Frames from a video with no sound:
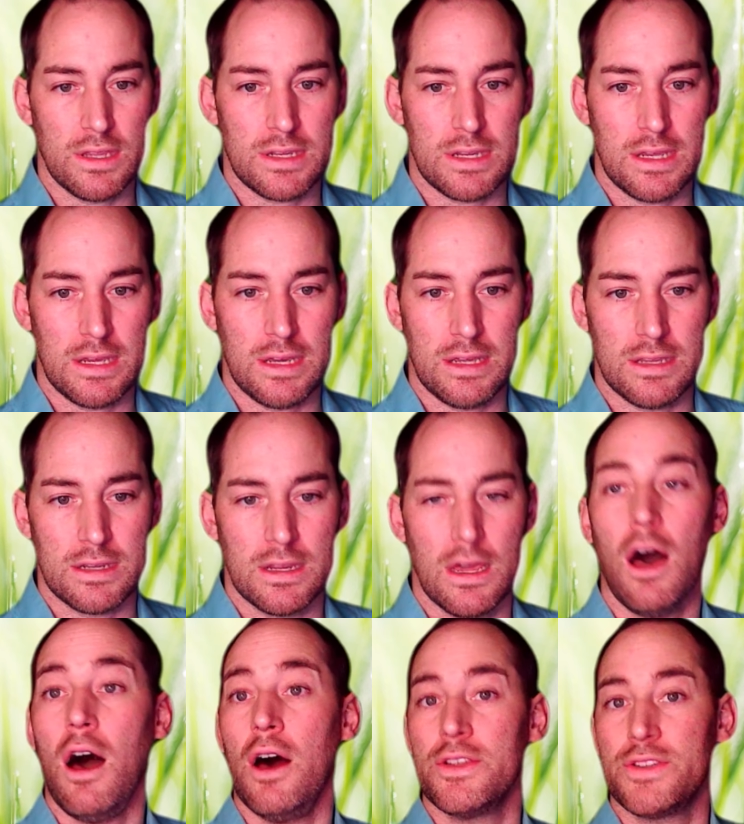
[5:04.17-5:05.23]
is
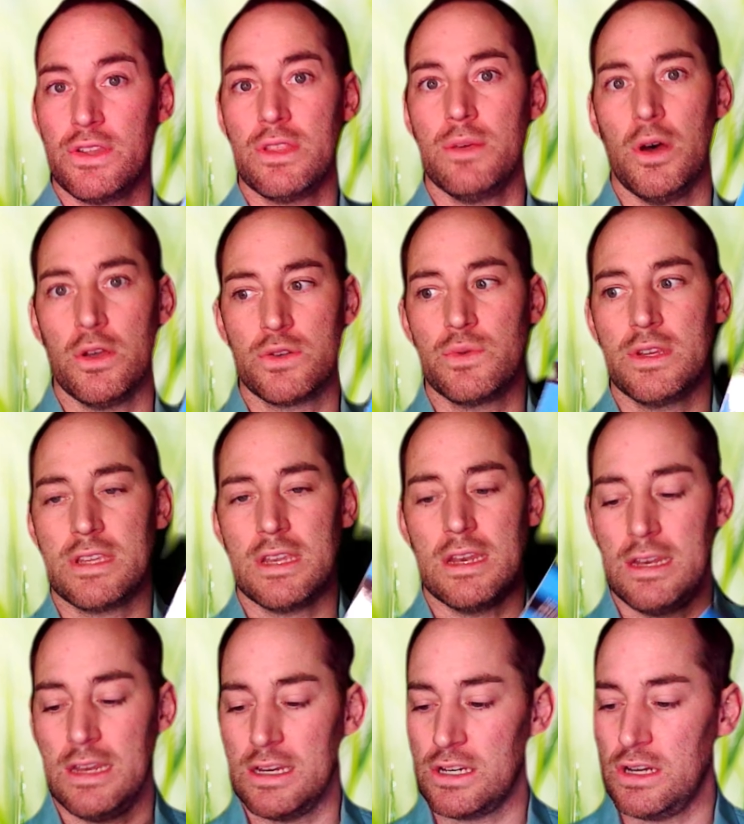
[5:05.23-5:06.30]
also the most recent
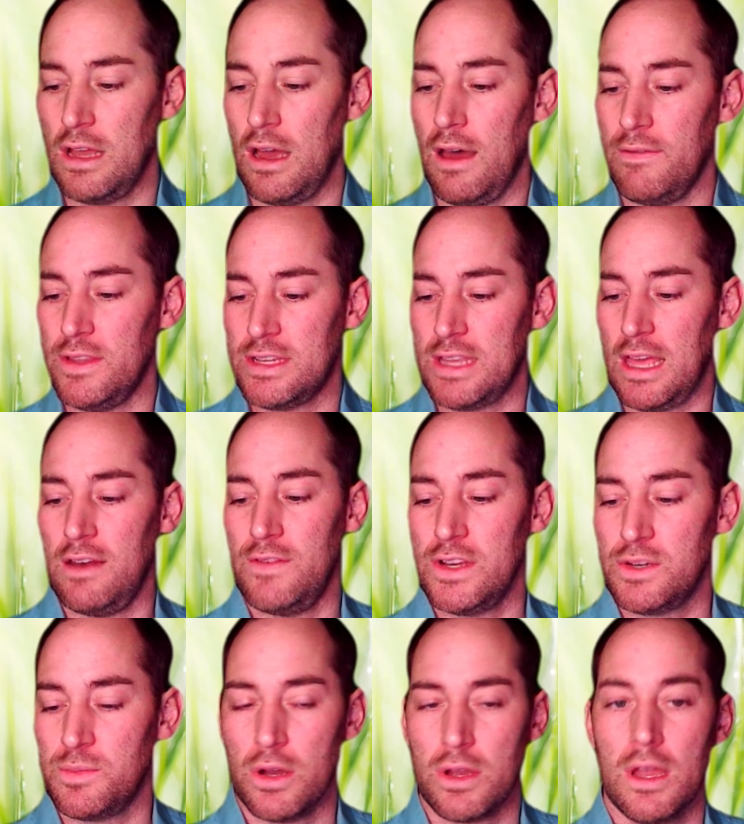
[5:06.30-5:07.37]
edition of the
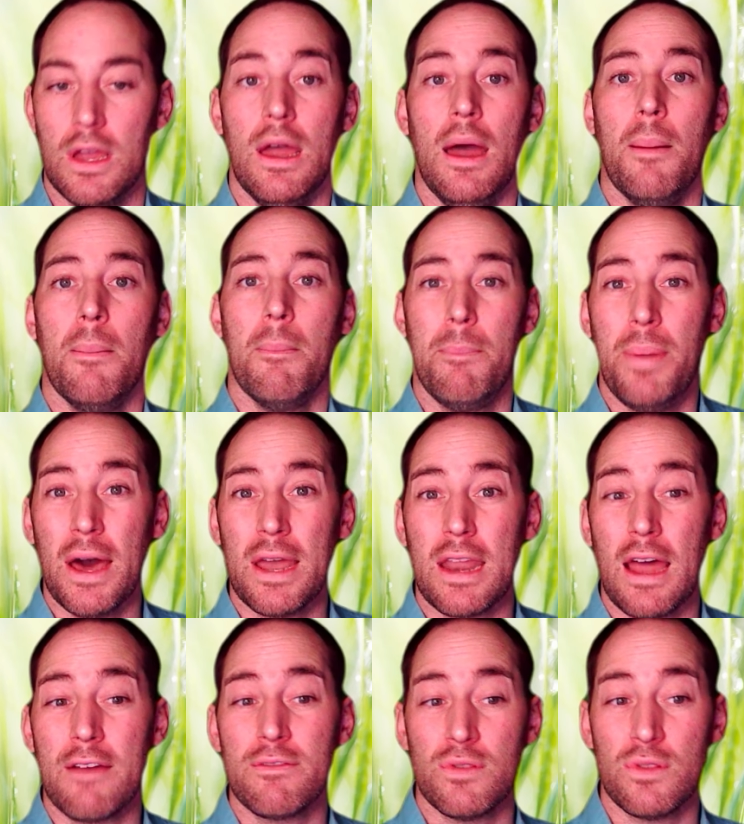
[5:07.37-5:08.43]
Stanovich book. But
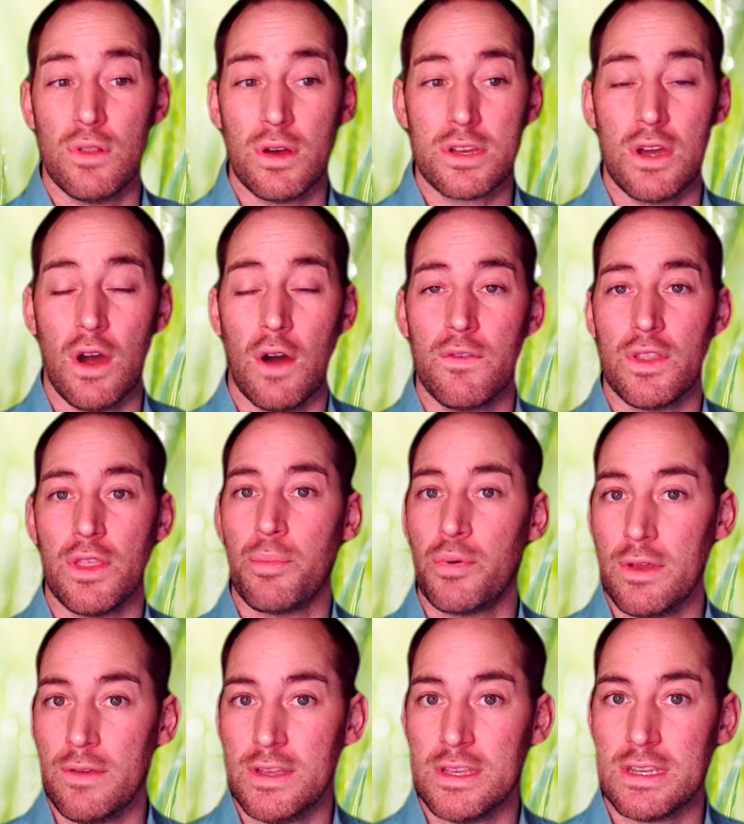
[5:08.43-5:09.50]
I've looked over the
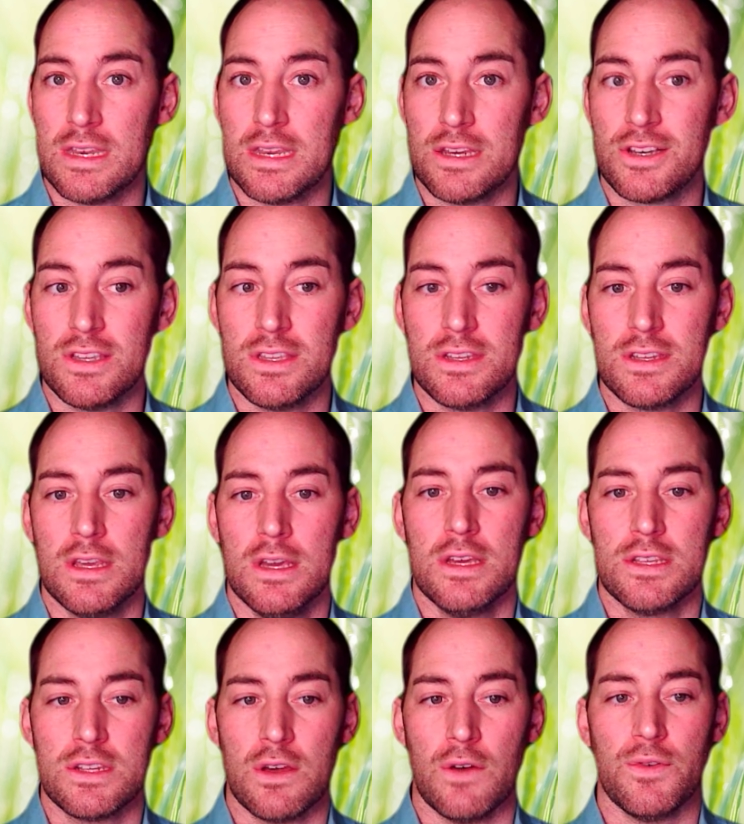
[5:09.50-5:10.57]
previous editions.
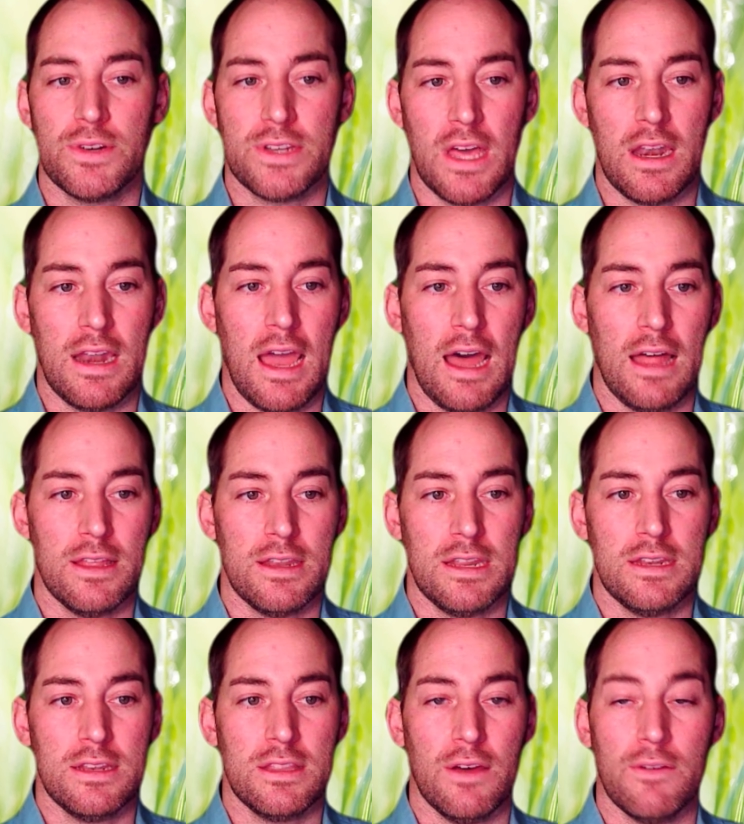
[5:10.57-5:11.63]
So for Dunn and
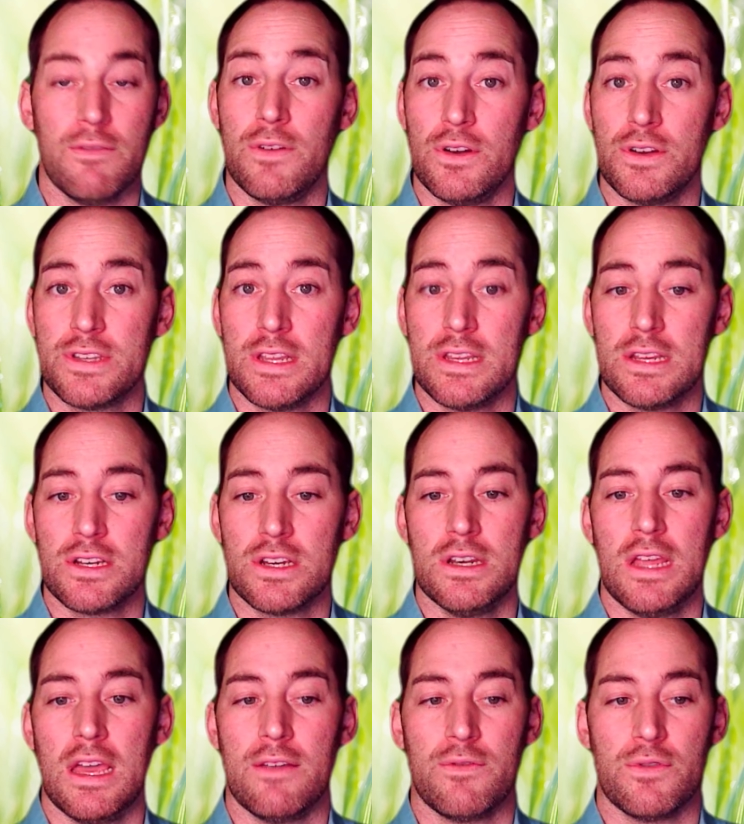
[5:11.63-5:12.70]
Hallinan, the first edition,
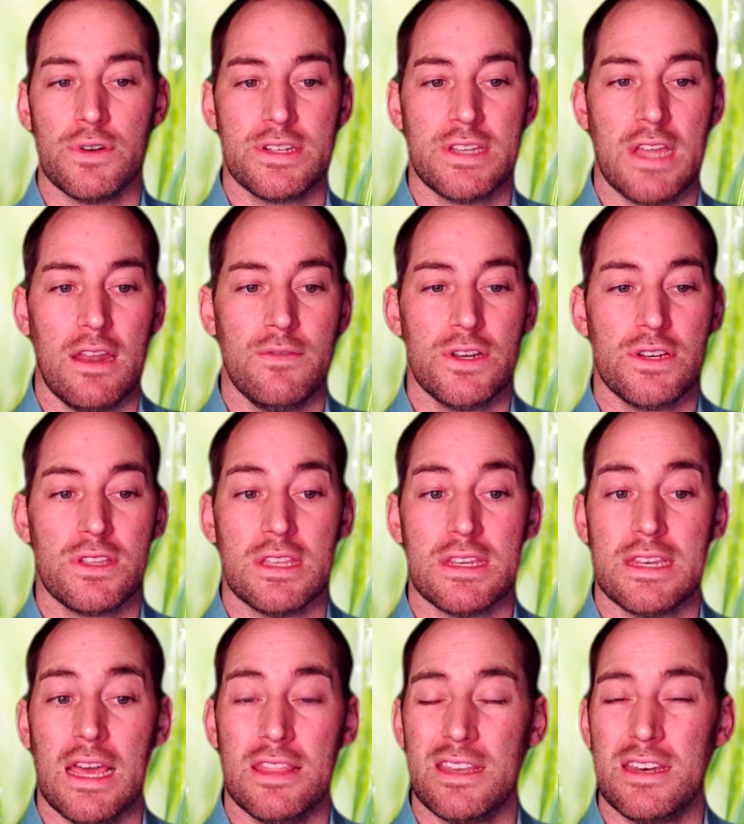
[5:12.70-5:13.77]
and for Stanovich, the
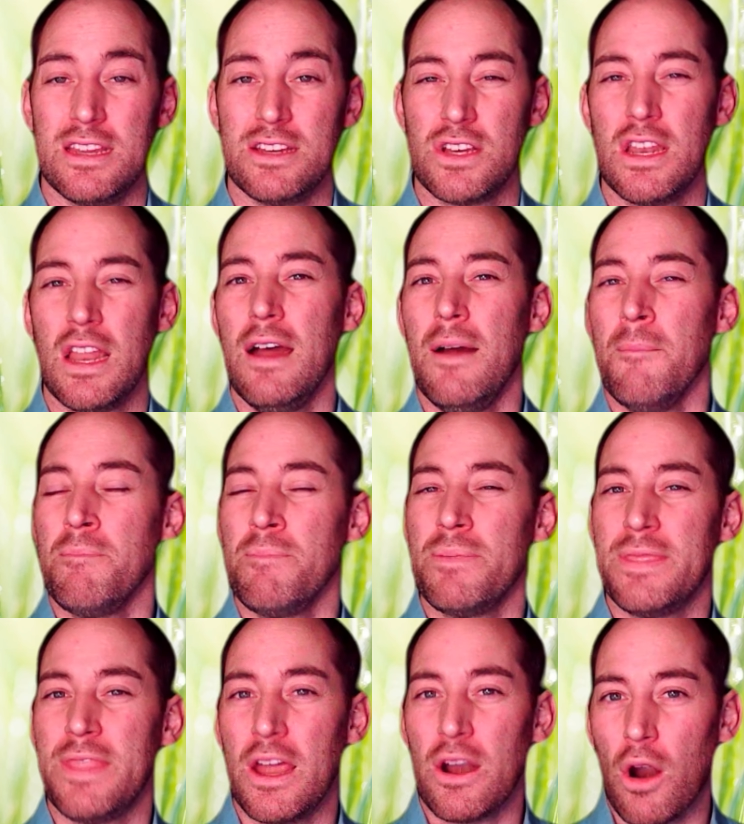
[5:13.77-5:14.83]
10th edition,
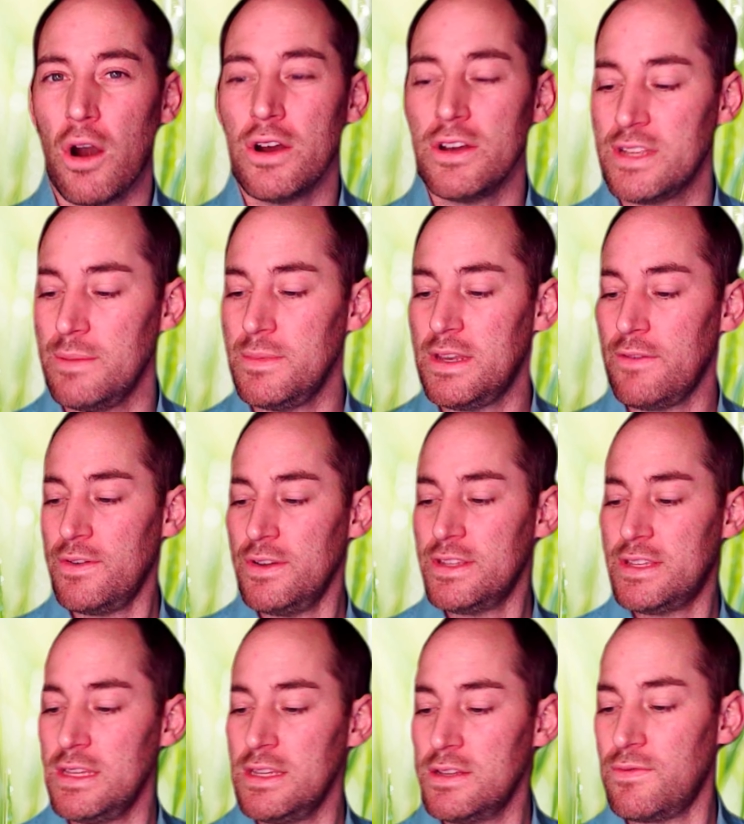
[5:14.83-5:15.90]
there are some
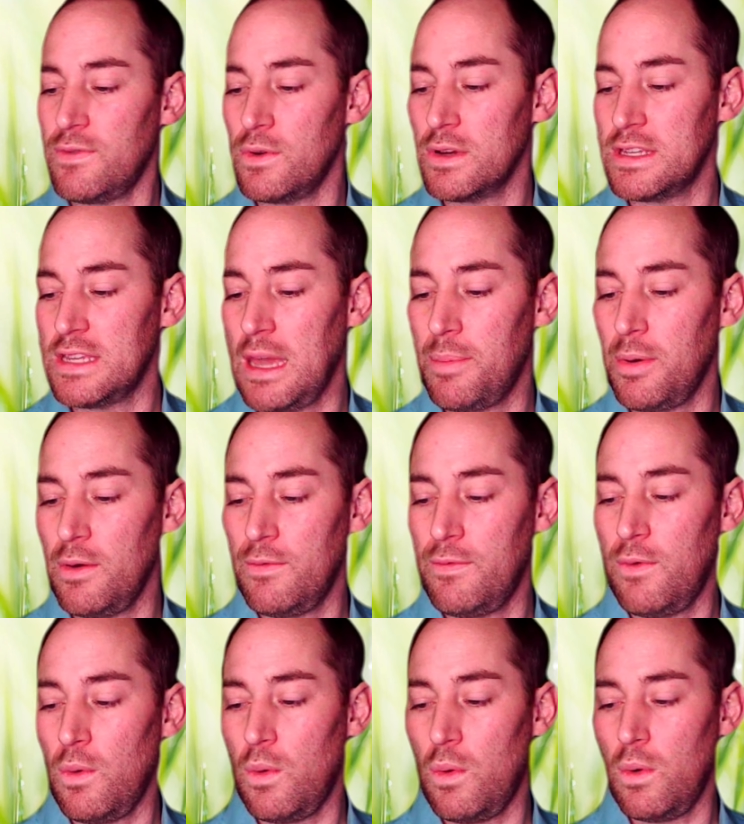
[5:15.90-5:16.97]
differences. For example,
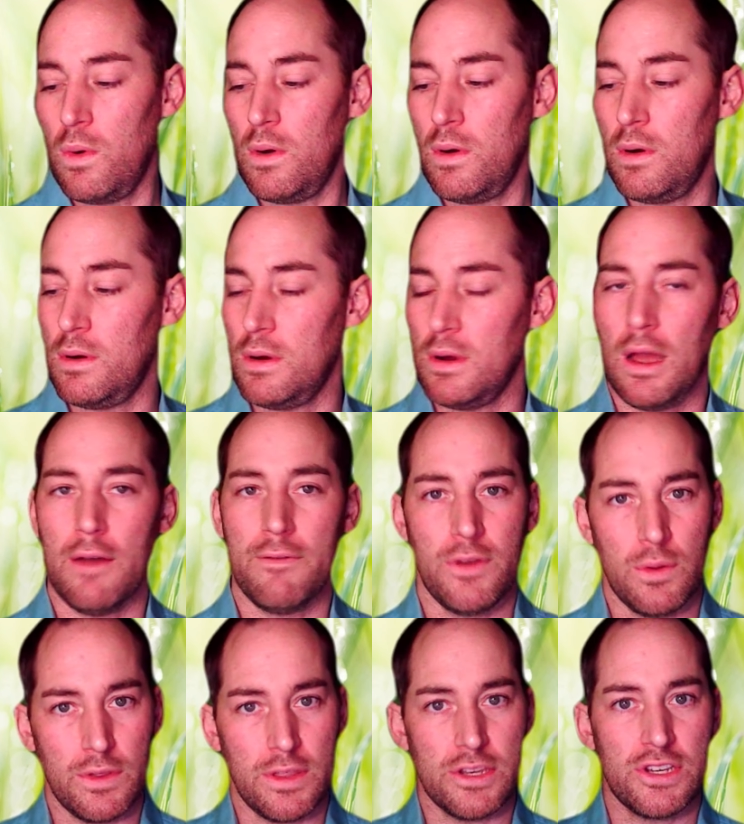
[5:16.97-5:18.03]
for a
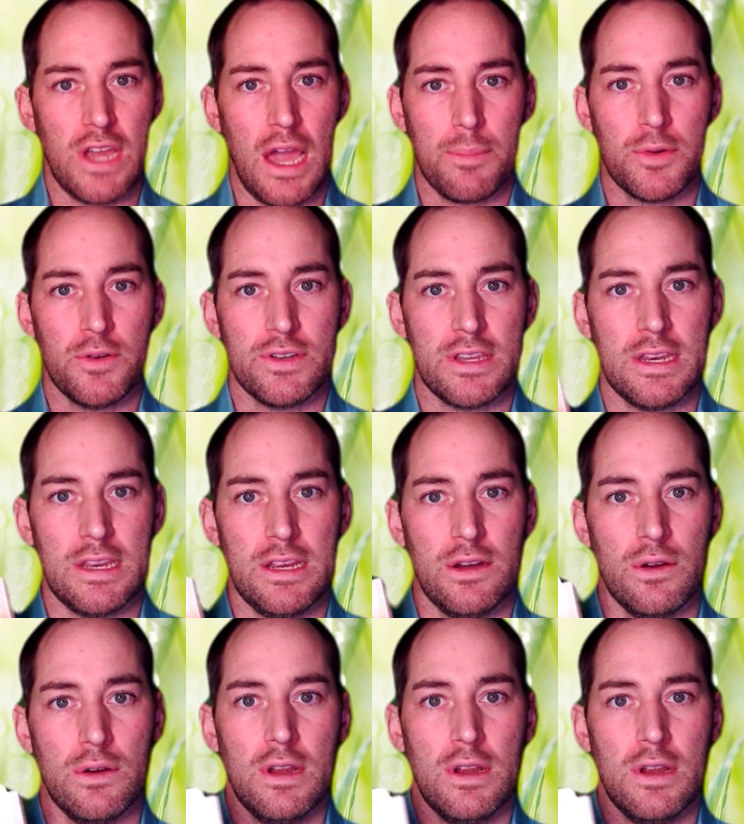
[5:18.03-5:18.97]
few of the chapters in here,